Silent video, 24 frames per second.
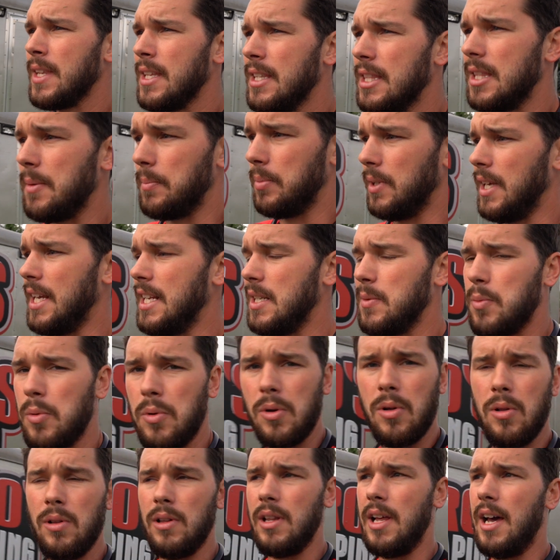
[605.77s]
The blades
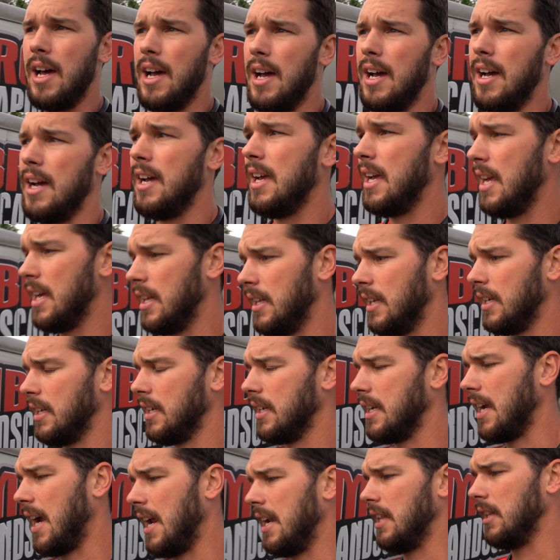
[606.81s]
will
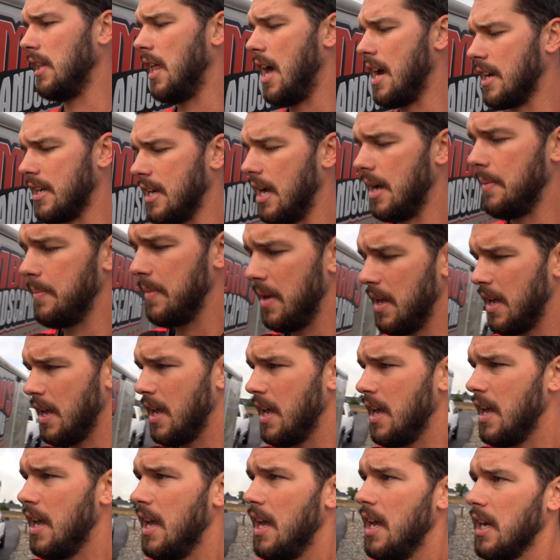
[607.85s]
kind of lock up
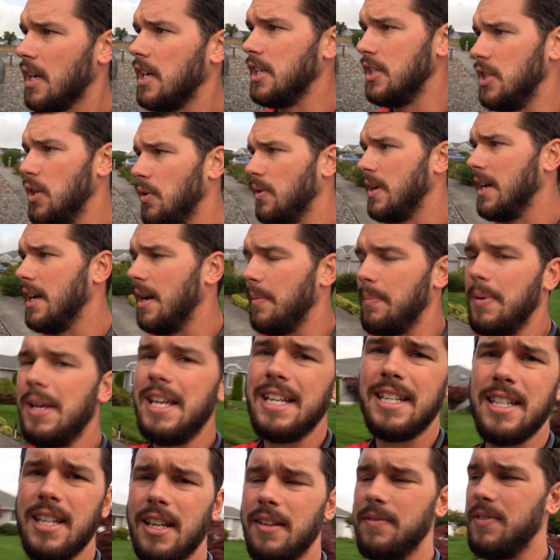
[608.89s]
because you'll get a
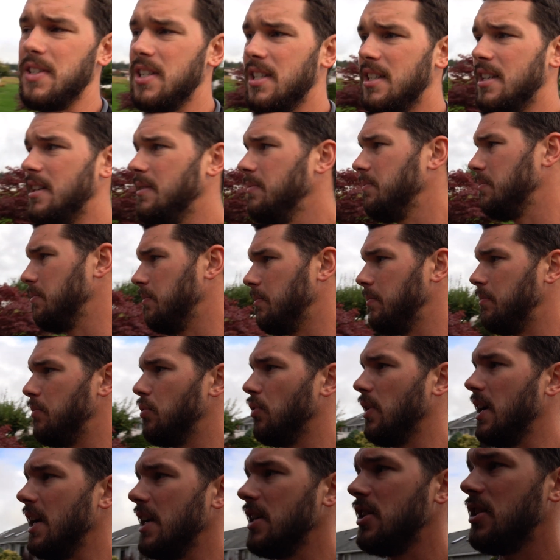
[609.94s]
piece of
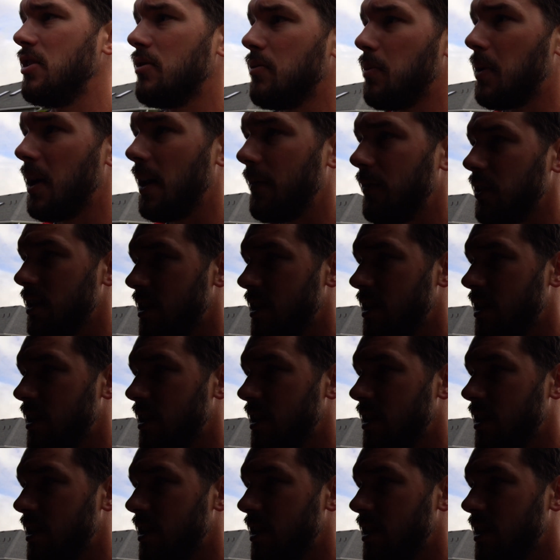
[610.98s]
branch or whatever